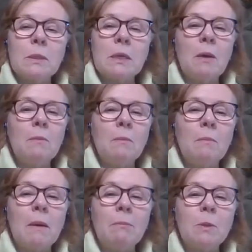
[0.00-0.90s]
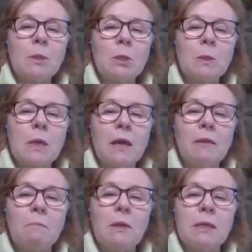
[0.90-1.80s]
Some members are
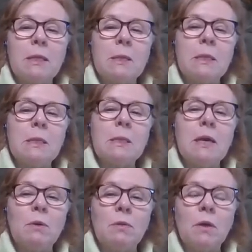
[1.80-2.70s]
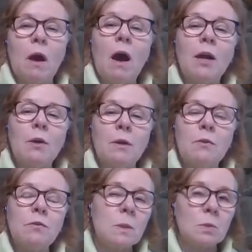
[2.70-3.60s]
saying that BDC stayed with the higher
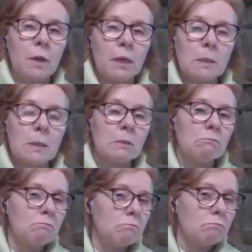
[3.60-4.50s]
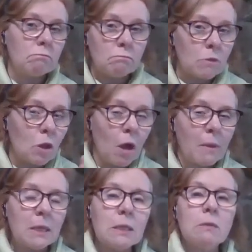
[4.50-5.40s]
interest rates.
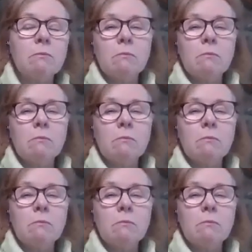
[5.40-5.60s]
Comment?